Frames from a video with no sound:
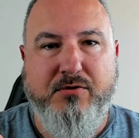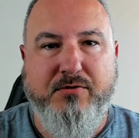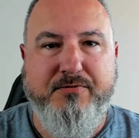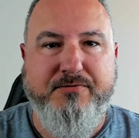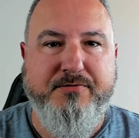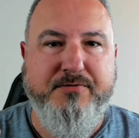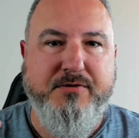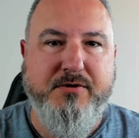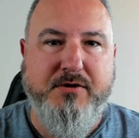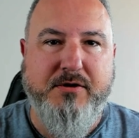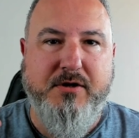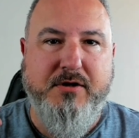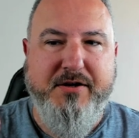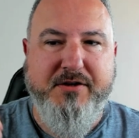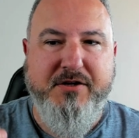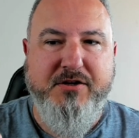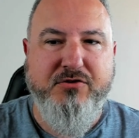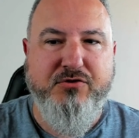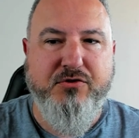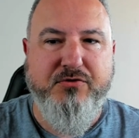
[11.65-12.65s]
of uh,
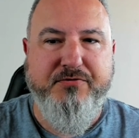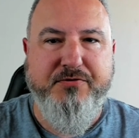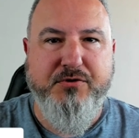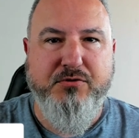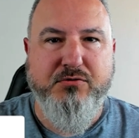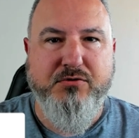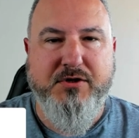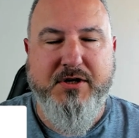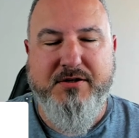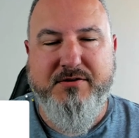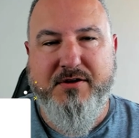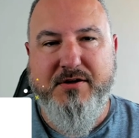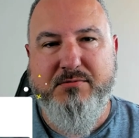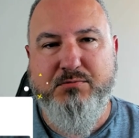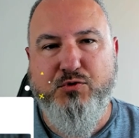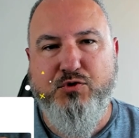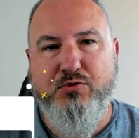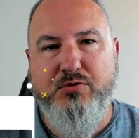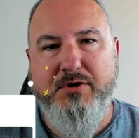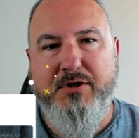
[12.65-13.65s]
an interview that
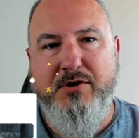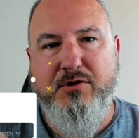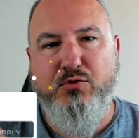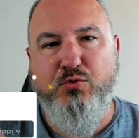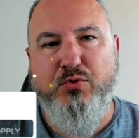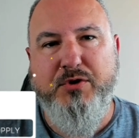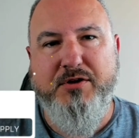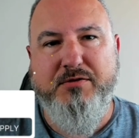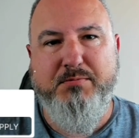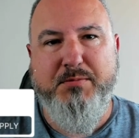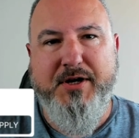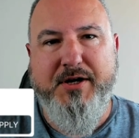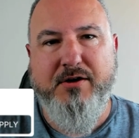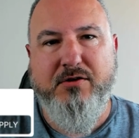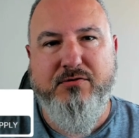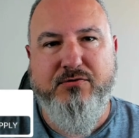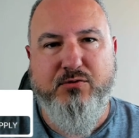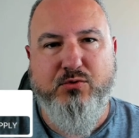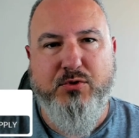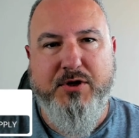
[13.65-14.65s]
I'm doing with
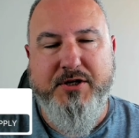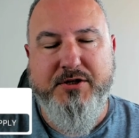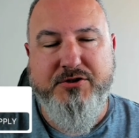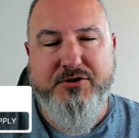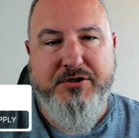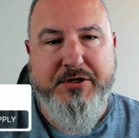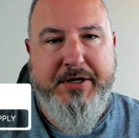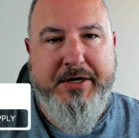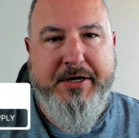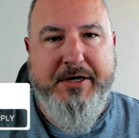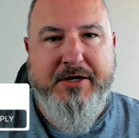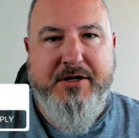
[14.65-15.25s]
Miguel Soares.